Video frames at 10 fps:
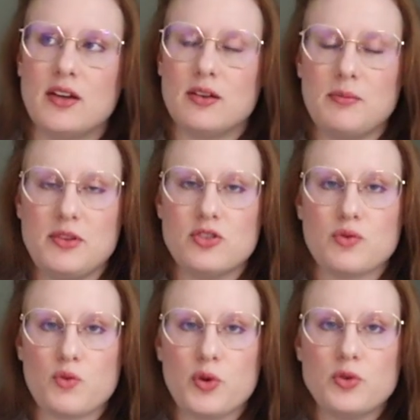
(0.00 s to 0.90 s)
it'd be just
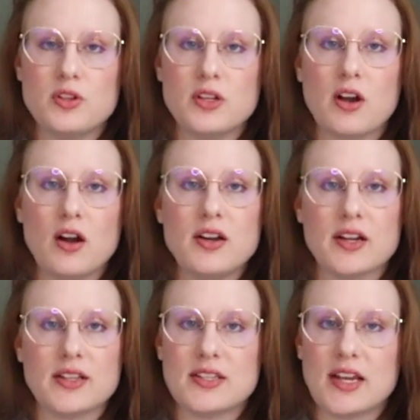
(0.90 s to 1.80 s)
rude to the
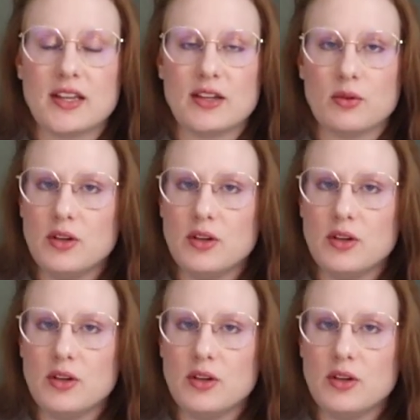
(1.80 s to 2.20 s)
Karkaddan saying that you